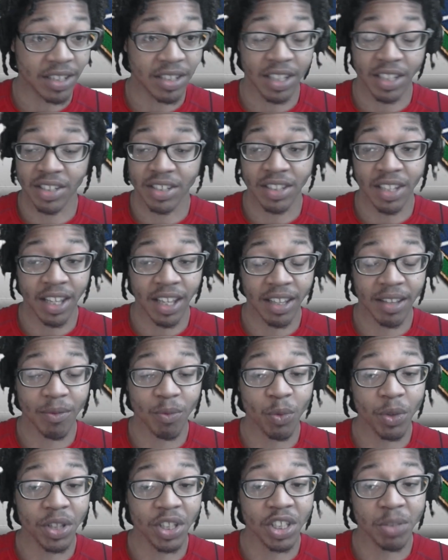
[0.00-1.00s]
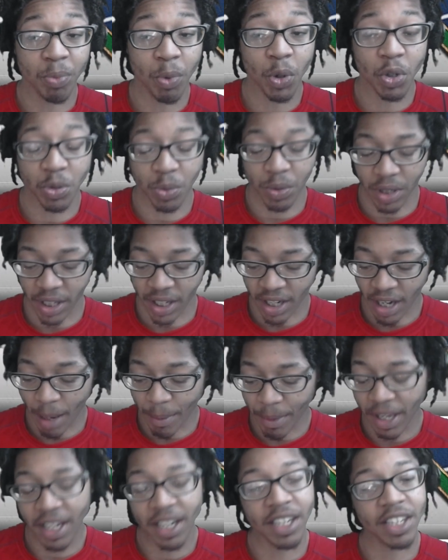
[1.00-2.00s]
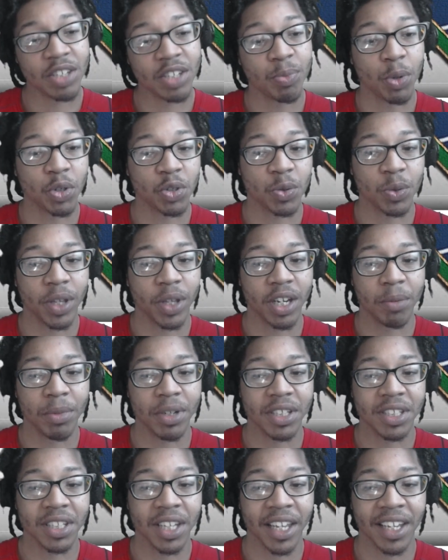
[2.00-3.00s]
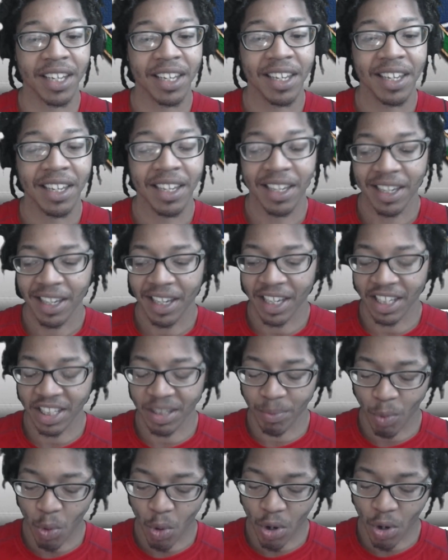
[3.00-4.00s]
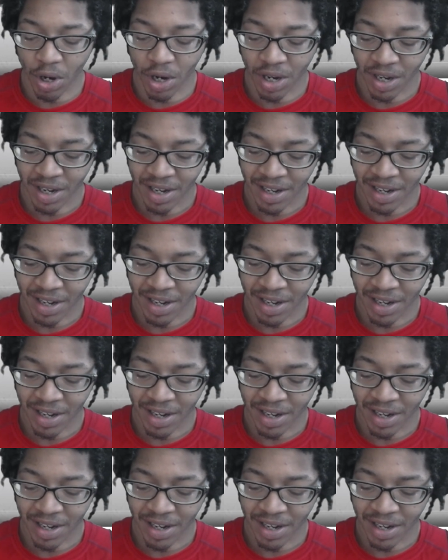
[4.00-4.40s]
it's not really sports related. I mean, it is sports related, but it's like, it's more.